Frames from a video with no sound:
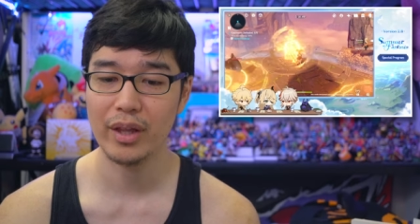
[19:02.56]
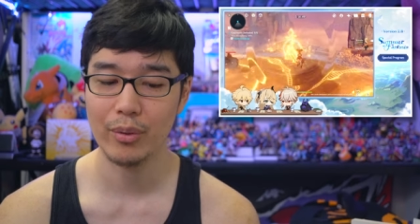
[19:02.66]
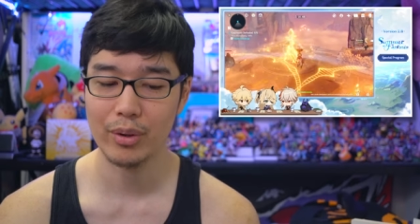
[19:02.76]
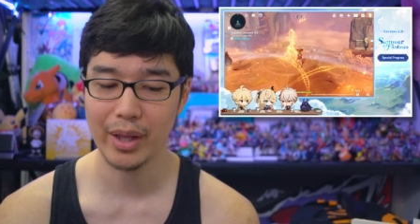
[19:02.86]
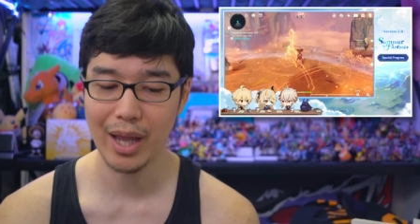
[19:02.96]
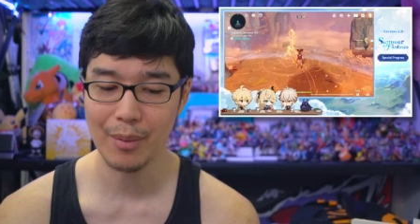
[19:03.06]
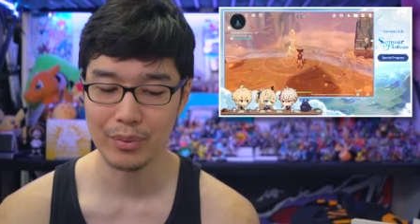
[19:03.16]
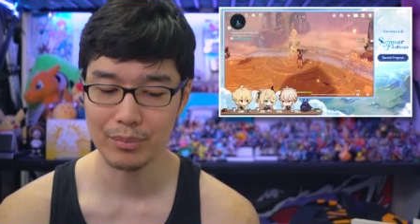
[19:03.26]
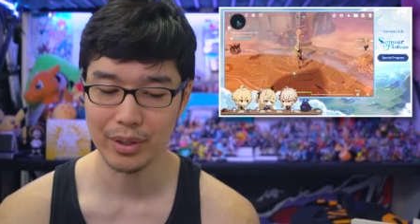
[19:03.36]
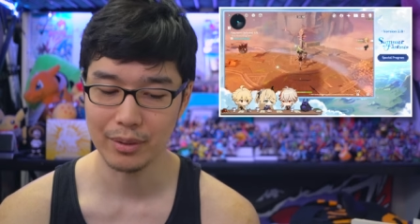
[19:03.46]
that won't
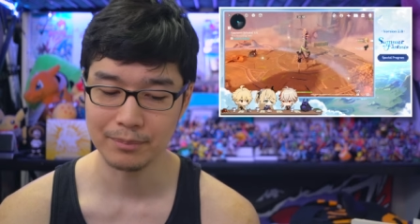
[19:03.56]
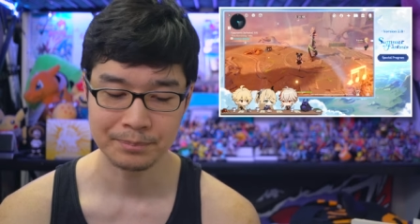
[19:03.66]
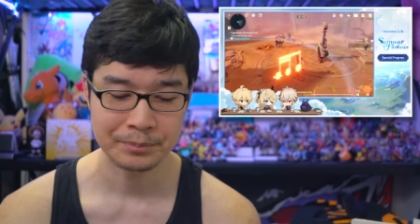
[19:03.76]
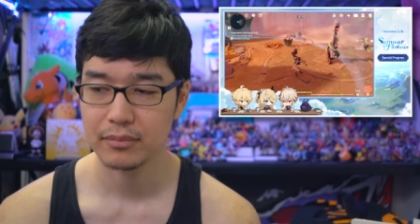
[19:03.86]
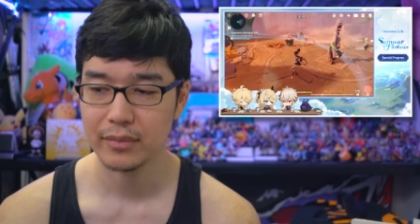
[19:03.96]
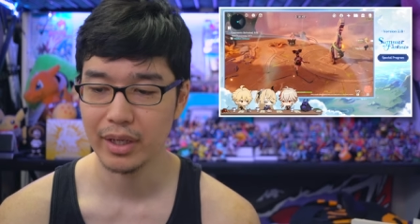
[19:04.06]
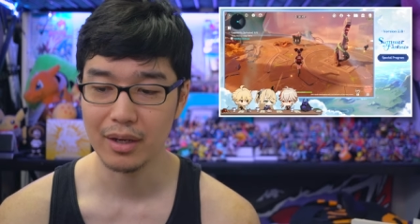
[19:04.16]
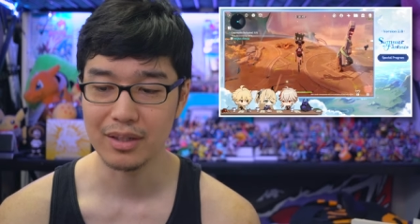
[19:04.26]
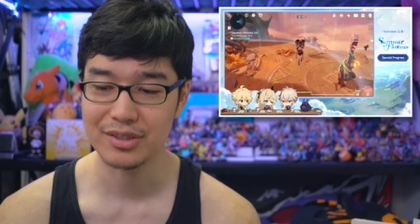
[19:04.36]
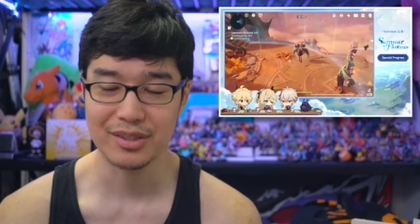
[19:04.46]
happen, but
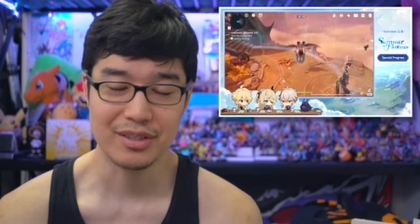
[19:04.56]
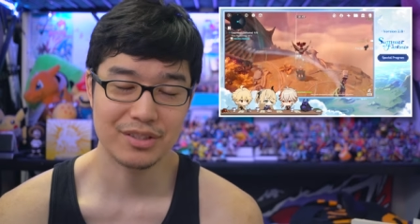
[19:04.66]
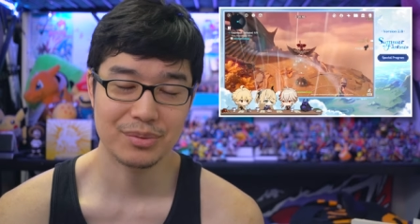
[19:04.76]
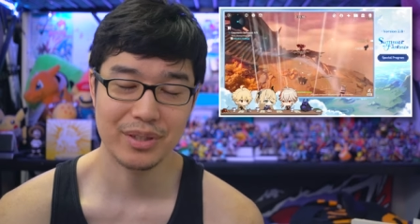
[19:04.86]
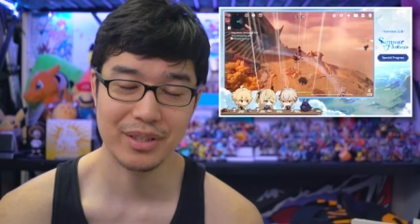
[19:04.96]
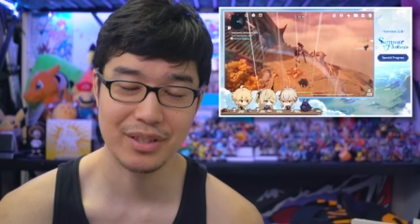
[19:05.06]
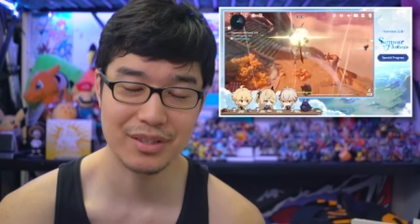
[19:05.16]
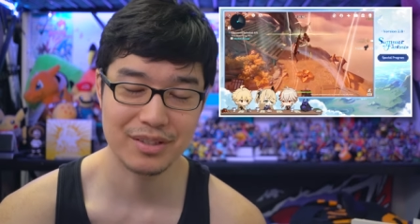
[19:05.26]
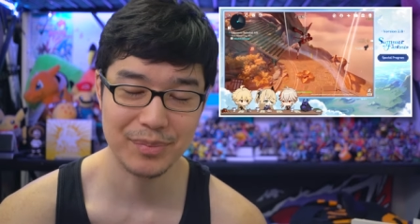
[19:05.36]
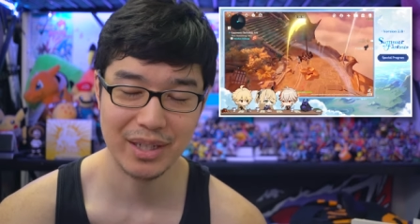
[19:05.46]
yeah, it's, it's just what it
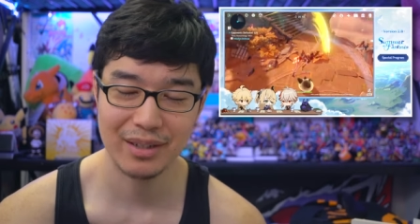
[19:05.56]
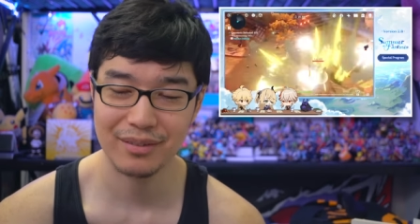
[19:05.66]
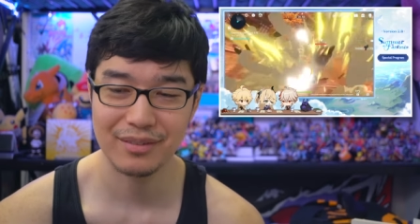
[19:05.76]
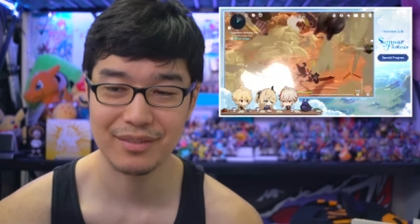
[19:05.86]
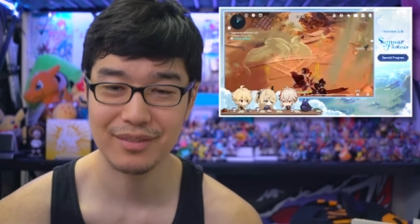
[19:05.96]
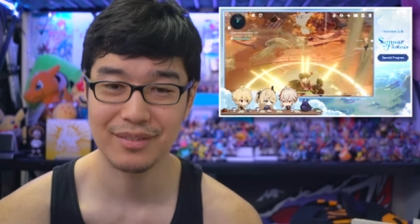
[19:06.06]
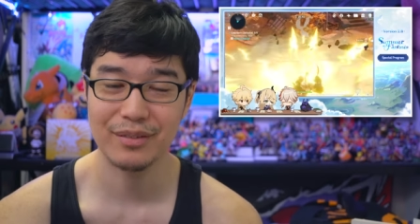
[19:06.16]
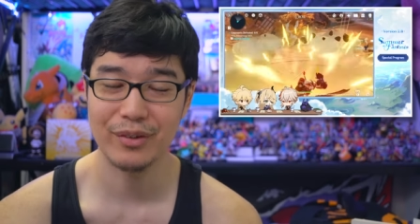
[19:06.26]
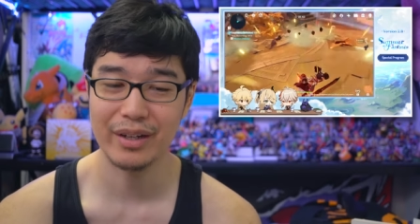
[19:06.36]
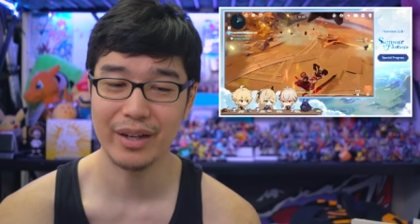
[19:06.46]
is, man.
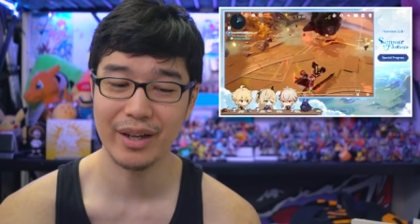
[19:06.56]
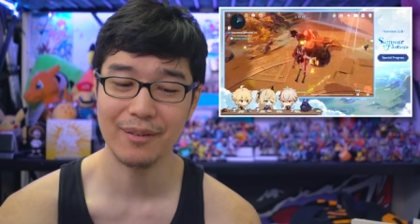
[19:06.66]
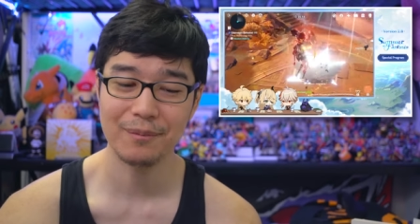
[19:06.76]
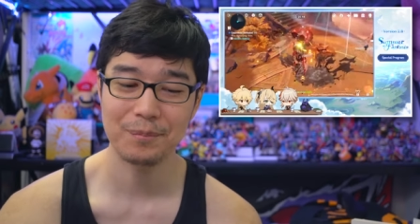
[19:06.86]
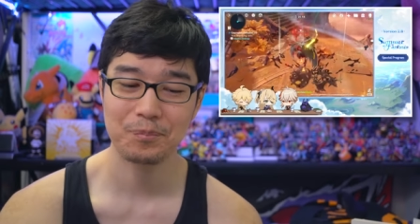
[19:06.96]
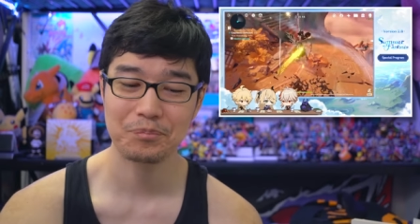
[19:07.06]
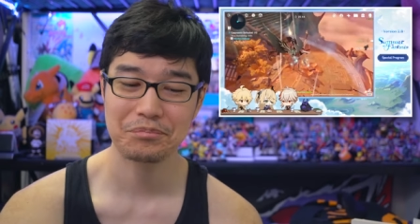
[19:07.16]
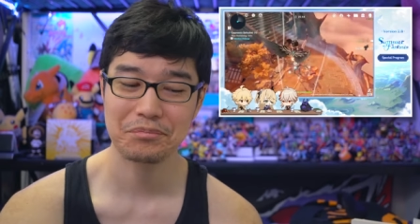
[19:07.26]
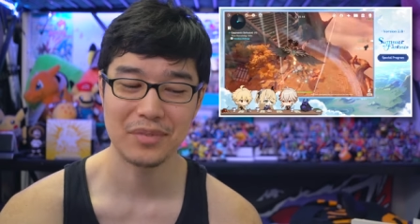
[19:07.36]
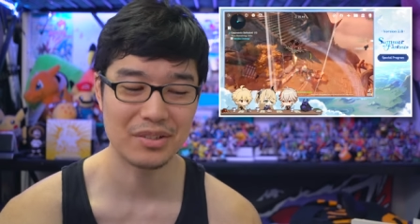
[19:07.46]
Right now,
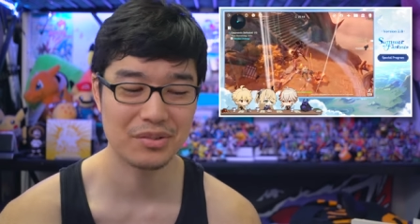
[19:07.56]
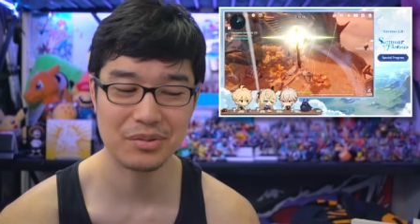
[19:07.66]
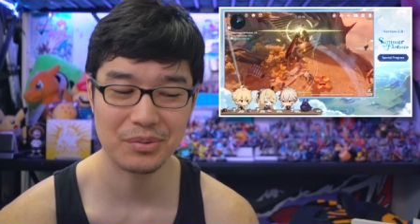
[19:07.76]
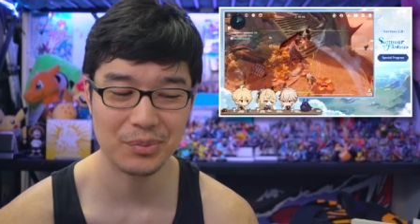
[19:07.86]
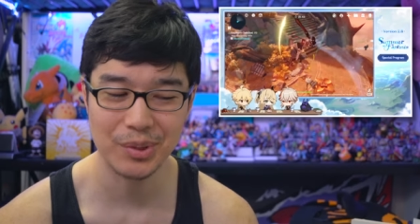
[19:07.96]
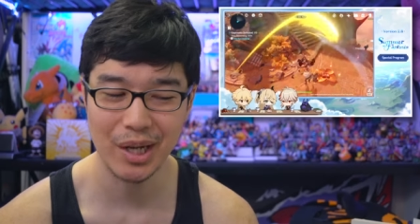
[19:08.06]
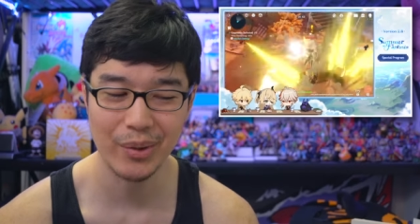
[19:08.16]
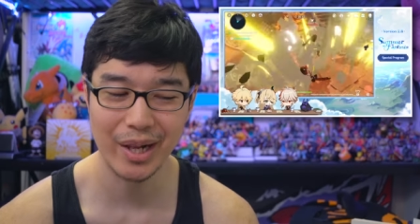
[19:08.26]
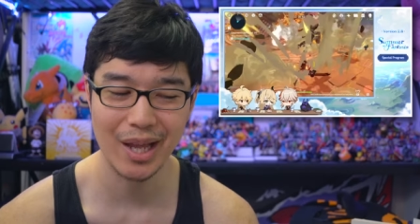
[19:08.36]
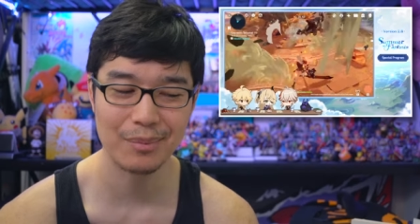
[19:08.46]
that's just how
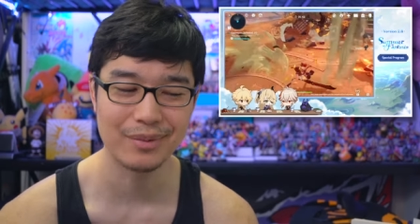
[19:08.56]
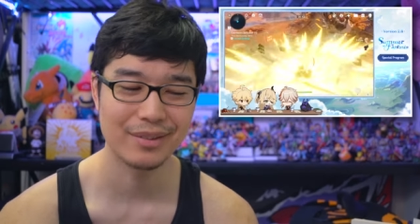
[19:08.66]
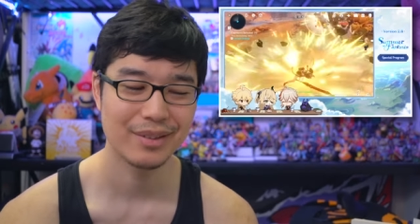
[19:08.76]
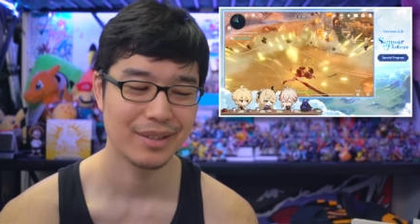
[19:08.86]
it happened.